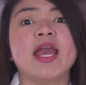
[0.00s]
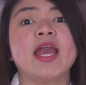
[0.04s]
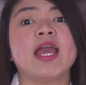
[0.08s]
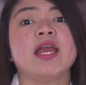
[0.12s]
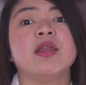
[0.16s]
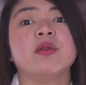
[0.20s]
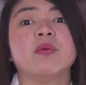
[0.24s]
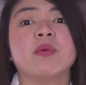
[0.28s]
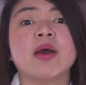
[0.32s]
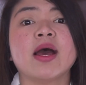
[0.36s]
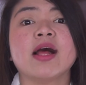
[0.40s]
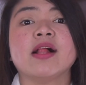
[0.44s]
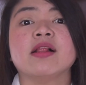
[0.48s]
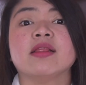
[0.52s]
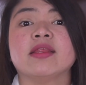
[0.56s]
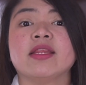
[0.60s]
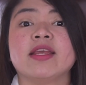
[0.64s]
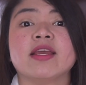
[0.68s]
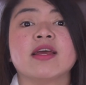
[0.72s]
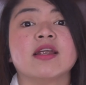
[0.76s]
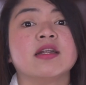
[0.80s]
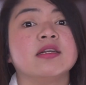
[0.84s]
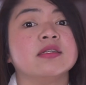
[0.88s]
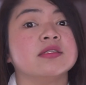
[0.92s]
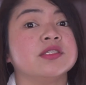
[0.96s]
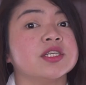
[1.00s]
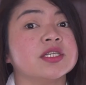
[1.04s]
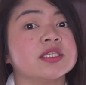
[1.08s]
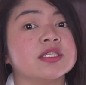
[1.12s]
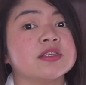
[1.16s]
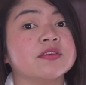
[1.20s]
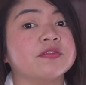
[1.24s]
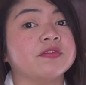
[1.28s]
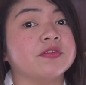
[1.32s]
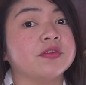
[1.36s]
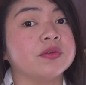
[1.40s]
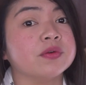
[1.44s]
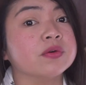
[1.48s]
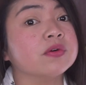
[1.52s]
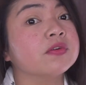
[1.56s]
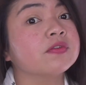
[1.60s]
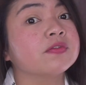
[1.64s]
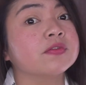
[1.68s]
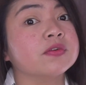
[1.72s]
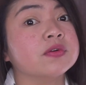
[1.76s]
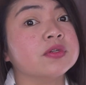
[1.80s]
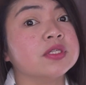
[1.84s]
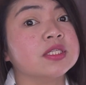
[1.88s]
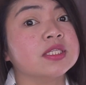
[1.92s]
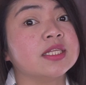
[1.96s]
And while there are just a few
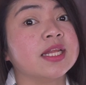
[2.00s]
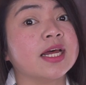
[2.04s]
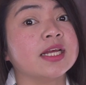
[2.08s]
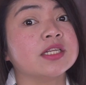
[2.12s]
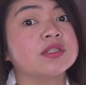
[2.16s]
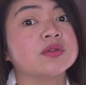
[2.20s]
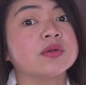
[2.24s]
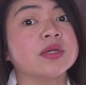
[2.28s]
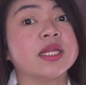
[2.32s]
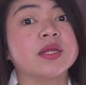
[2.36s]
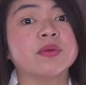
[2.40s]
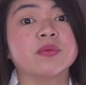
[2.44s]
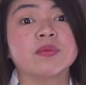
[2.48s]
foods naturally